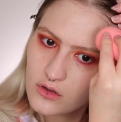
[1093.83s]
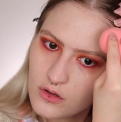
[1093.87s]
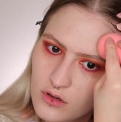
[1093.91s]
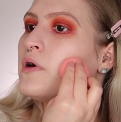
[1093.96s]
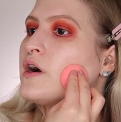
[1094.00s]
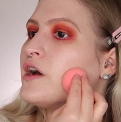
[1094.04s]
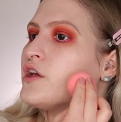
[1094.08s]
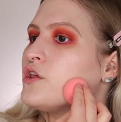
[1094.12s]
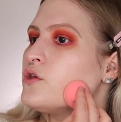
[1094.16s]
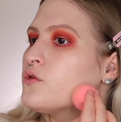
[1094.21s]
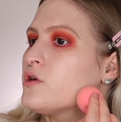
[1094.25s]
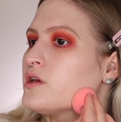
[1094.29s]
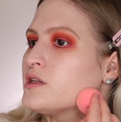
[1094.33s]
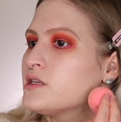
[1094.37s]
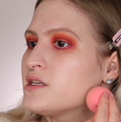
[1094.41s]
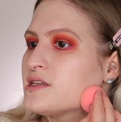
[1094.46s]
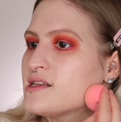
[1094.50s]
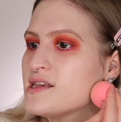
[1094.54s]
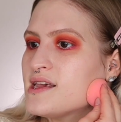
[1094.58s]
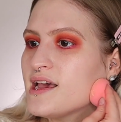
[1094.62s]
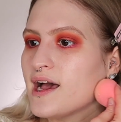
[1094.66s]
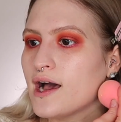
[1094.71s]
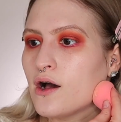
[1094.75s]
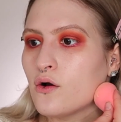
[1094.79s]
But you can
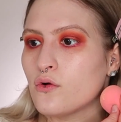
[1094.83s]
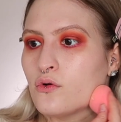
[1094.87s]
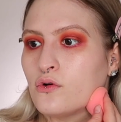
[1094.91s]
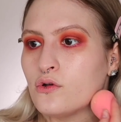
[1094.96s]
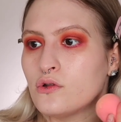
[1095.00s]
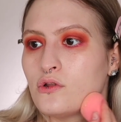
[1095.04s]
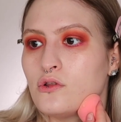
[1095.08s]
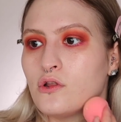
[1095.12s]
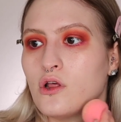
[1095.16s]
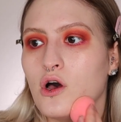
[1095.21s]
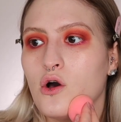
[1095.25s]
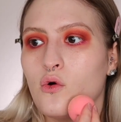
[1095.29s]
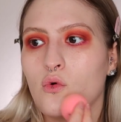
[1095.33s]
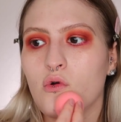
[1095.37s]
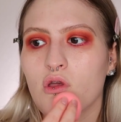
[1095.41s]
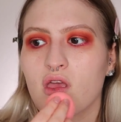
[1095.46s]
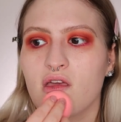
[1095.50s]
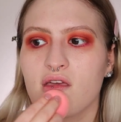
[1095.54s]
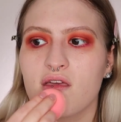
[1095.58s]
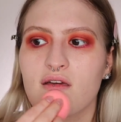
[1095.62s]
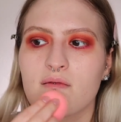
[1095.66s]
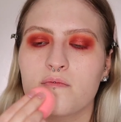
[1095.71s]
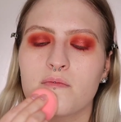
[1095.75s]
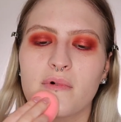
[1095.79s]
see how
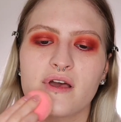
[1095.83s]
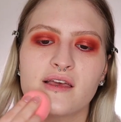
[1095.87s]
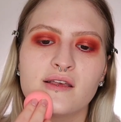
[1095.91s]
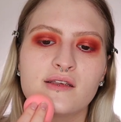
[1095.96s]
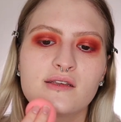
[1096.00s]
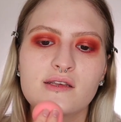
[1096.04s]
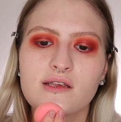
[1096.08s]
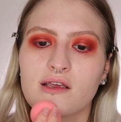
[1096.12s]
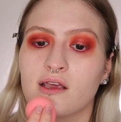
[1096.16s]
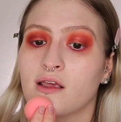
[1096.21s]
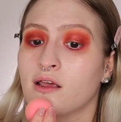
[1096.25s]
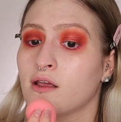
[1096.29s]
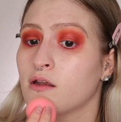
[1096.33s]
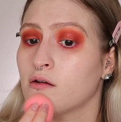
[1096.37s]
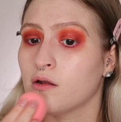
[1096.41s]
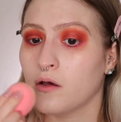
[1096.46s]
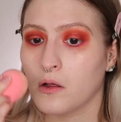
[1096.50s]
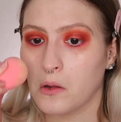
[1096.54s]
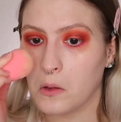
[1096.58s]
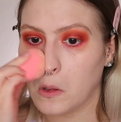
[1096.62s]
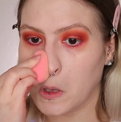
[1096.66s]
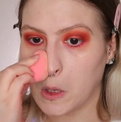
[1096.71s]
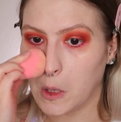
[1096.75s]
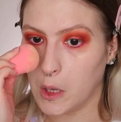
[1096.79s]
glowy my skin
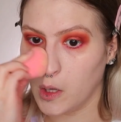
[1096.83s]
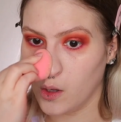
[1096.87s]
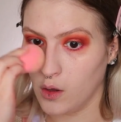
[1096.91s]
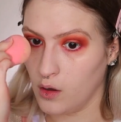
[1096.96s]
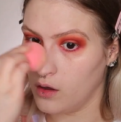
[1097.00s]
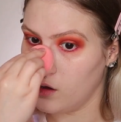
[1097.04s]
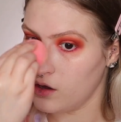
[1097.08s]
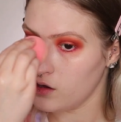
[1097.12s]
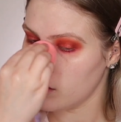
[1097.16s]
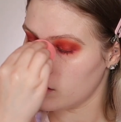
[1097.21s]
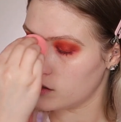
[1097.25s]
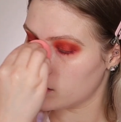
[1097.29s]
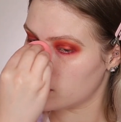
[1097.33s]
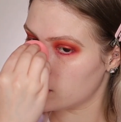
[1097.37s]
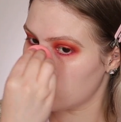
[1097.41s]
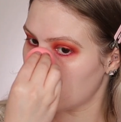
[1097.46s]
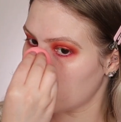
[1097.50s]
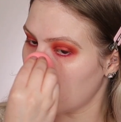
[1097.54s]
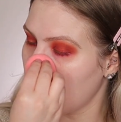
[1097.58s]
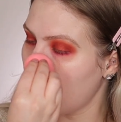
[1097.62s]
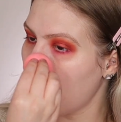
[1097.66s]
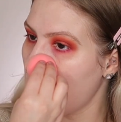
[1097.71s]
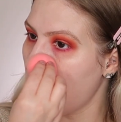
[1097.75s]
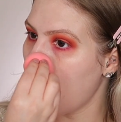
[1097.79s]

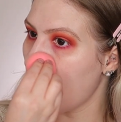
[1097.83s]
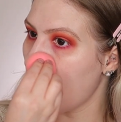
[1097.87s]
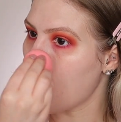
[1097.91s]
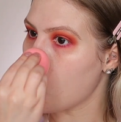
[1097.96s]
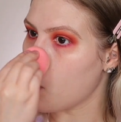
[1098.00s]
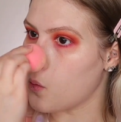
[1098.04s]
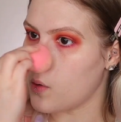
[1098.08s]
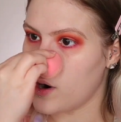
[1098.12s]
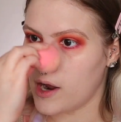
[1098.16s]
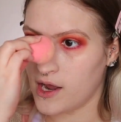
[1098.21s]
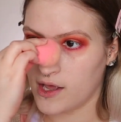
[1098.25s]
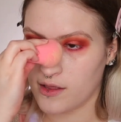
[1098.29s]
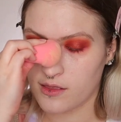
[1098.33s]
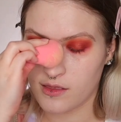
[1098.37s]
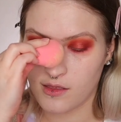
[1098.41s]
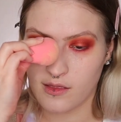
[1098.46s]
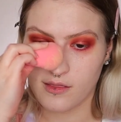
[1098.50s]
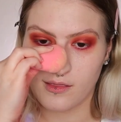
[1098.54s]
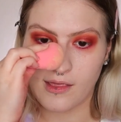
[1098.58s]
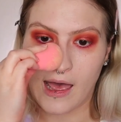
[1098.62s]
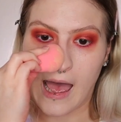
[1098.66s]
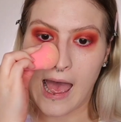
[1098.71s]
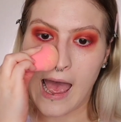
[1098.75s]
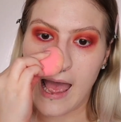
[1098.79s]
looks with
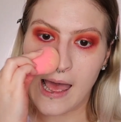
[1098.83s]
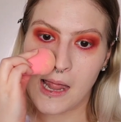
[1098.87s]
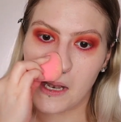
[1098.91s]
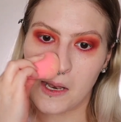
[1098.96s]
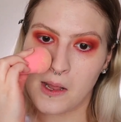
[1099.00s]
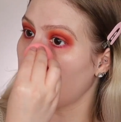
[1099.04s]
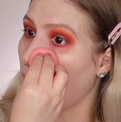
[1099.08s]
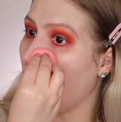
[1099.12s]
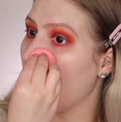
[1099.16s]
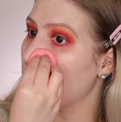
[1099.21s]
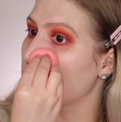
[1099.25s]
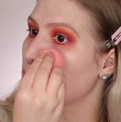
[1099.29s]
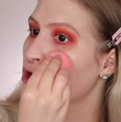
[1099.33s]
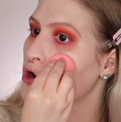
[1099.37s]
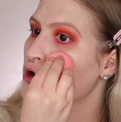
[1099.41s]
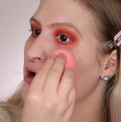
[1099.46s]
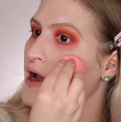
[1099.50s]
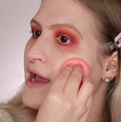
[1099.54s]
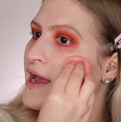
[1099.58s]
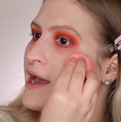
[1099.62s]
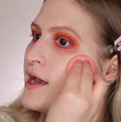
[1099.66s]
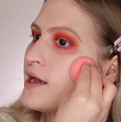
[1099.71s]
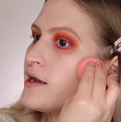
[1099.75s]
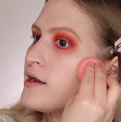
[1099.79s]
that
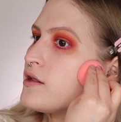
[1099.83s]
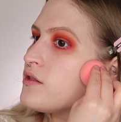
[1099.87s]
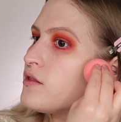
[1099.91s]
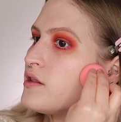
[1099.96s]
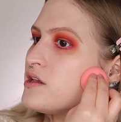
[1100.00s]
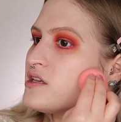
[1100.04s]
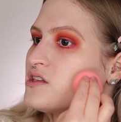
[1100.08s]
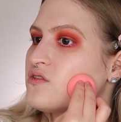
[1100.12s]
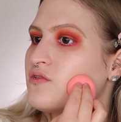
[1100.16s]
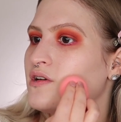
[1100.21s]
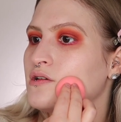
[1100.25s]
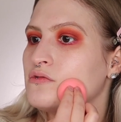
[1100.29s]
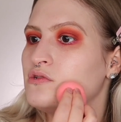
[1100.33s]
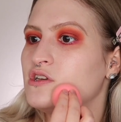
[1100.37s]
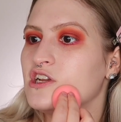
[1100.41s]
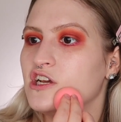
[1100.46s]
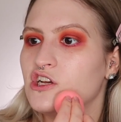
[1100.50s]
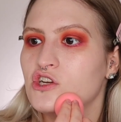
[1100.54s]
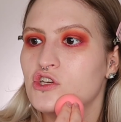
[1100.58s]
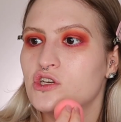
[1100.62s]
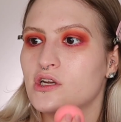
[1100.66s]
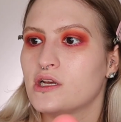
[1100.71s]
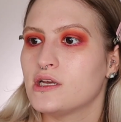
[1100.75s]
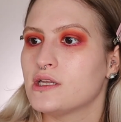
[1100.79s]
primer and this
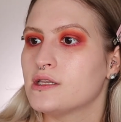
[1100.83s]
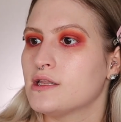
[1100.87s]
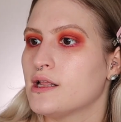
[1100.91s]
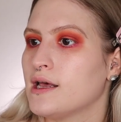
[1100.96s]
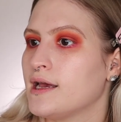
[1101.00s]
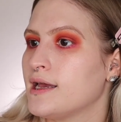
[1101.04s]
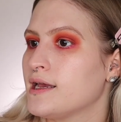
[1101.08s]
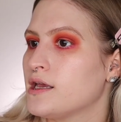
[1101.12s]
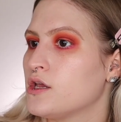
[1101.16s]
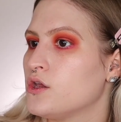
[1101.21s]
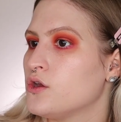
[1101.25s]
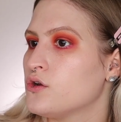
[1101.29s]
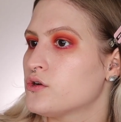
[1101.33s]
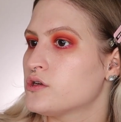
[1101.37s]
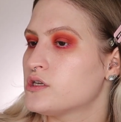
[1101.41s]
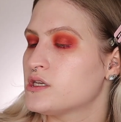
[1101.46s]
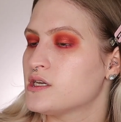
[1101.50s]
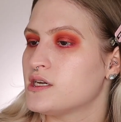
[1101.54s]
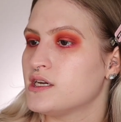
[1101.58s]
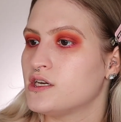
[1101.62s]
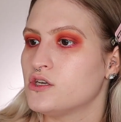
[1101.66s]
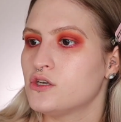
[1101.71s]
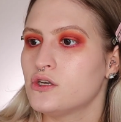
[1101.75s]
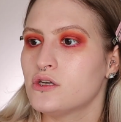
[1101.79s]
foundation. Like, your
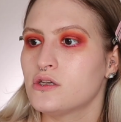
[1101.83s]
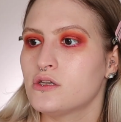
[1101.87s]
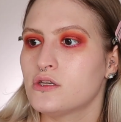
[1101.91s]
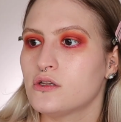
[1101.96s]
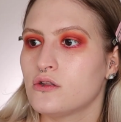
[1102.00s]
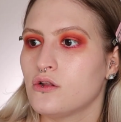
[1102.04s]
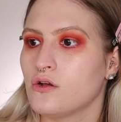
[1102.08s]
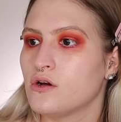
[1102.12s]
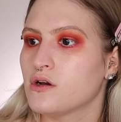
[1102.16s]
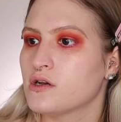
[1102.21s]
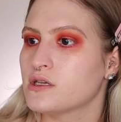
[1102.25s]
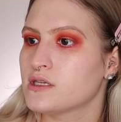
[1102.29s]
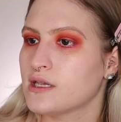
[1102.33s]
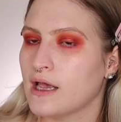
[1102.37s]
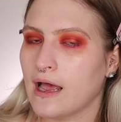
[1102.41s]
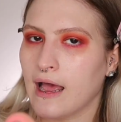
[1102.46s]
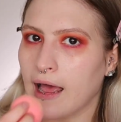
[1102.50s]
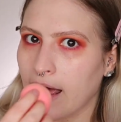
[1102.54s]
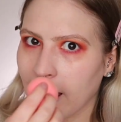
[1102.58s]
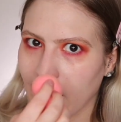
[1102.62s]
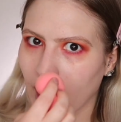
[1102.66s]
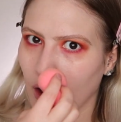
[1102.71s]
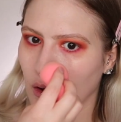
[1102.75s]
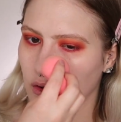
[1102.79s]
skin just looks
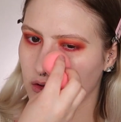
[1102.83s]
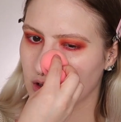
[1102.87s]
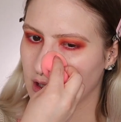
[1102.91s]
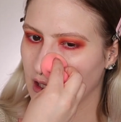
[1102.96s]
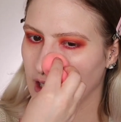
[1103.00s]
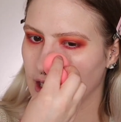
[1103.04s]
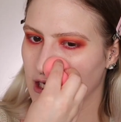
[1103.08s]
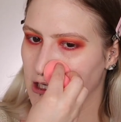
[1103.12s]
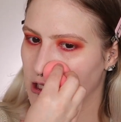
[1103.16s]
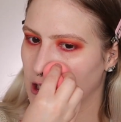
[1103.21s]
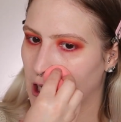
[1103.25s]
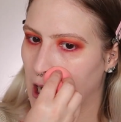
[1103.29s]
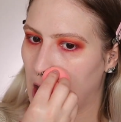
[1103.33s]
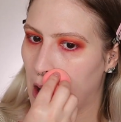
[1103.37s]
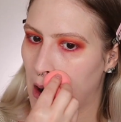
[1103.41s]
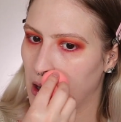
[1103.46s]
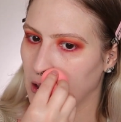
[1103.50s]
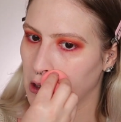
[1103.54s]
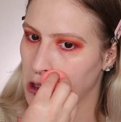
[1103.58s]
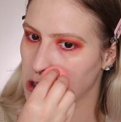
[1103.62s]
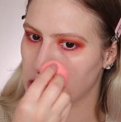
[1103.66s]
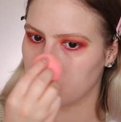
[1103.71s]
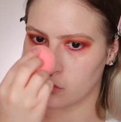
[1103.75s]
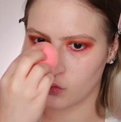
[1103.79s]
healthy, you know,
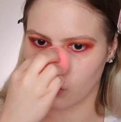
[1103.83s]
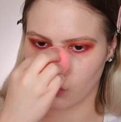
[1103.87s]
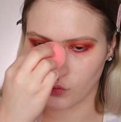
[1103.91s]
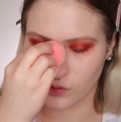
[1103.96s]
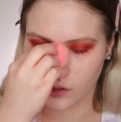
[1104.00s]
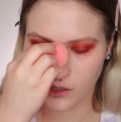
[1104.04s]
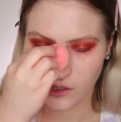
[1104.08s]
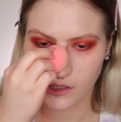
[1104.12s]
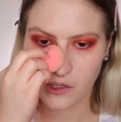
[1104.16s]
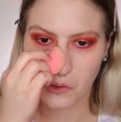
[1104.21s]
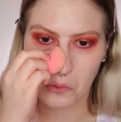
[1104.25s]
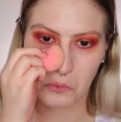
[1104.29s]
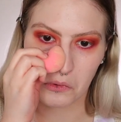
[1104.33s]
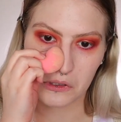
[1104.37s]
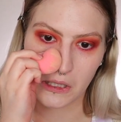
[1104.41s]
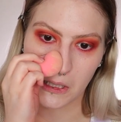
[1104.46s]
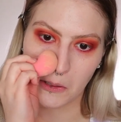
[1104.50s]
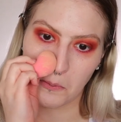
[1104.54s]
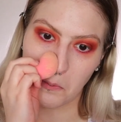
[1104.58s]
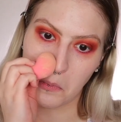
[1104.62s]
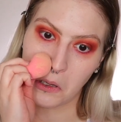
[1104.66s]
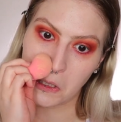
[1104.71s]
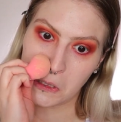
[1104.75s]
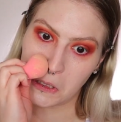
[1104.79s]
it looks really
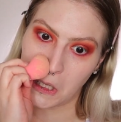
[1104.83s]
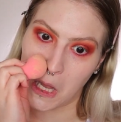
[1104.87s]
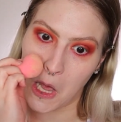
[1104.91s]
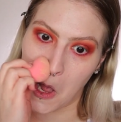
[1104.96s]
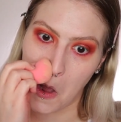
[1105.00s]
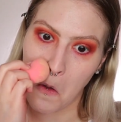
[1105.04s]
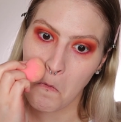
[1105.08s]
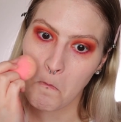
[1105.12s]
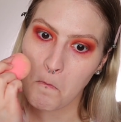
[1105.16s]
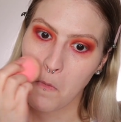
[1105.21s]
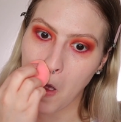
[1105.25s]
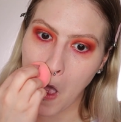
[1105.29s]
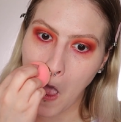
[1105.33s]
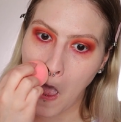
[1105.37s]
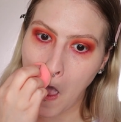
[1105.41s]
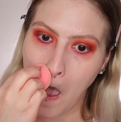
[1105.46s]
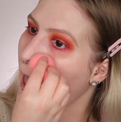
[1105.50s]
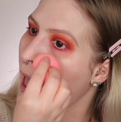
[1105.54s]
plump.